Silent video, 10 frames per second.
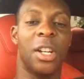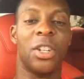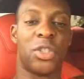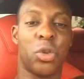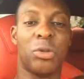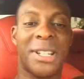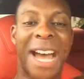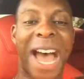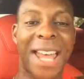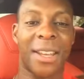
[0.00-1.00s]
Do
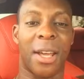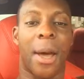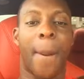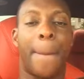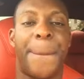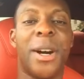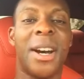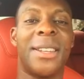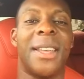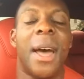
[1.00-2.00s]
not
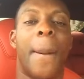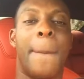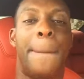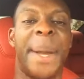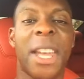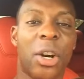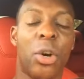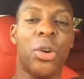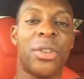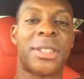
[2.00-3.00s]
put
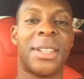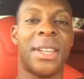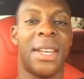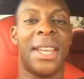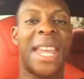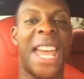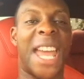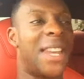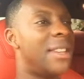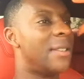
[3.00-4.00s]
bills
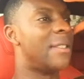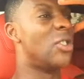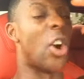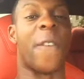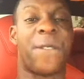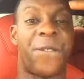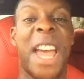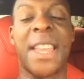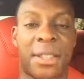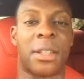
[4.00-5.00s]
in your face.